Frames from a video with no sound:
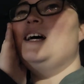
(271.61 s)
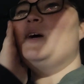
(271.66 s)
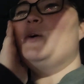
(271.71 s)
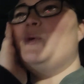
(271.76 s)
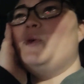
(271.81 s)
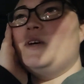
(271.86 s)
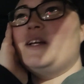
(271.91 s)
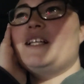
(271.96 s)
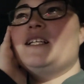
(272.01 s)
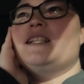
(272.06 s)

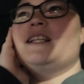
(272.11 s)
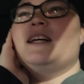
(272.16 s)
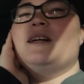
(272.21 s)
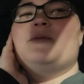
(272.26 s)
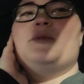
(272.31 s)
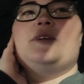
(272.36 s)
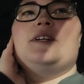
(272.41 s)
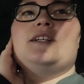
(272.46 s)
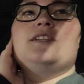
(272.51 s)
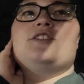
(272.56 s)
we'll get it
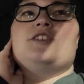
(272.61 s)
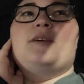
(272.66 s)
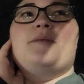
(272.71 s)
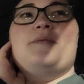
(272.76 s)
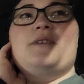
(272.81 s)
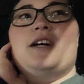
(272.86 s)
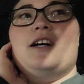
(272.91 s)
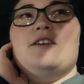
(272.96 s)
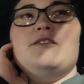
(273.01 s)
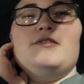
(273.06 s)
done we'll get it
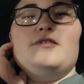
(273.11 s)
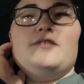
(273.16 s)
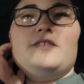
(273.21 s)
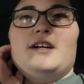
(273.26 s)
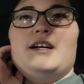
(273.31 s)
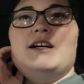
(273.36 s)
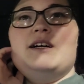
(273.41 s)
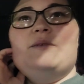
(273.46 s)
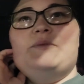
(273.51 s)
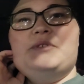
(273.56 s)
dropped off
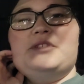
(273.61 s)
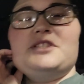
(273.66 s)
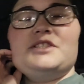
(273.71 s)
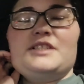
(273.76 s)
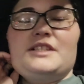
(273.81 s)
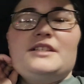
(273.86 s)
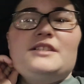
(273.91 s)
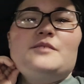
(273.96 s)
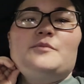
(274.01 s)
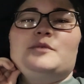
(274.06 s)
uh, we
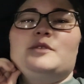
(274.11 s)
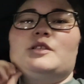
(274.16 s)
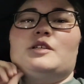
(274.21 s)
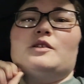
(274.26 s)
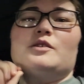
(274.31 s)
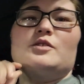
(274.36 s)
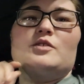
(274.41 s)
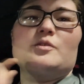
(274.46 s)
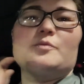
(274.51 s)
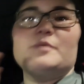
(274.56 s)
just got to
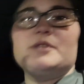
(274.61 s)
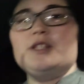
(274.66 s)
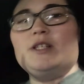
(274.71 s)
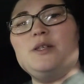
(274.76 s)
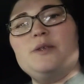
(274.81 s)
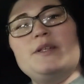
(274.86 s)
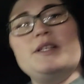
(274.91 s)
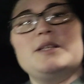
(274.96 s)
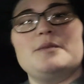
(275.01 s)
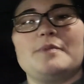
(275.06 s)
mcdonald's so i'm gonna
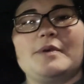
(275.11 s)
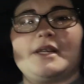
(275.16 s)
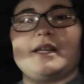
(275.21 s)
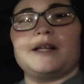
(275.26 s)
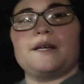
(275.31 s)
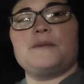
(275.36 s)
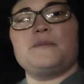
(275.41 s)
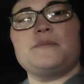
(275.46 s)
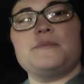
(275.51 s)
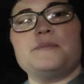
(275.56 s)
go in and pick it up